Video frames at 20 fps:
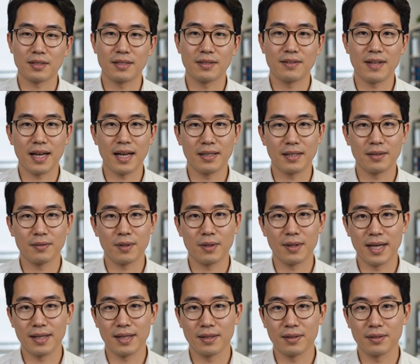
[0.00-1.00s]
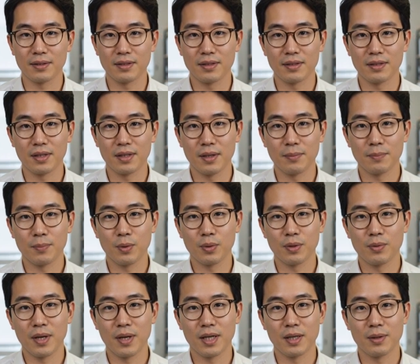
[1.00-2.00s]
of active volcanoes,
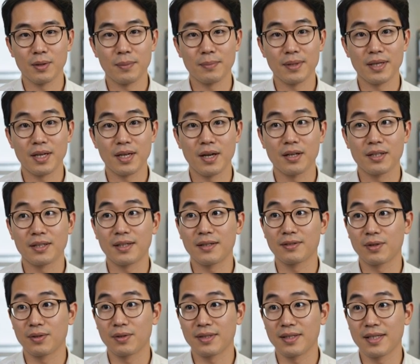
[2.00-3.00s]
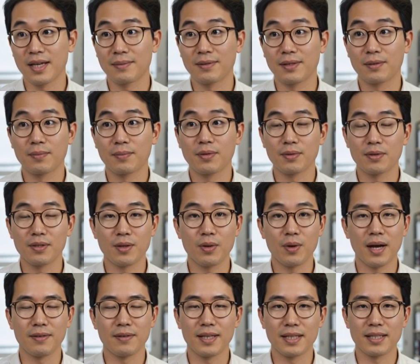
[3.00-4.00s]
molten rock erupting hard enough to escape the moon's
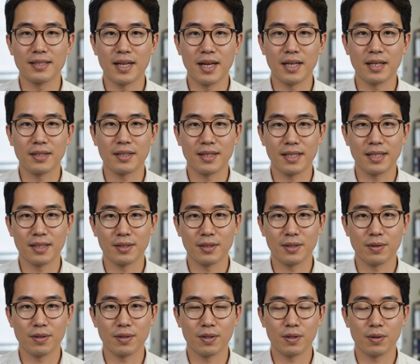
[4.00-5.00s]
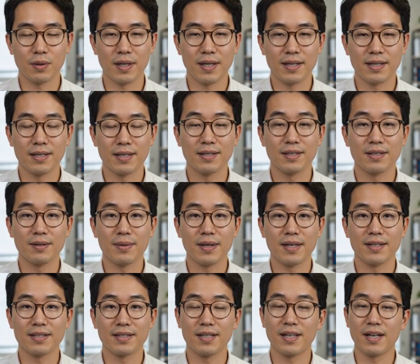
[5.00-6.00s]
gravity entirely and shoot straight into
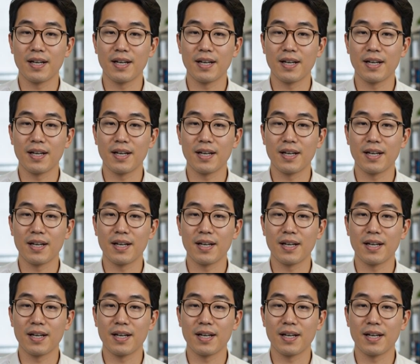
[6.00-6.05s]
space.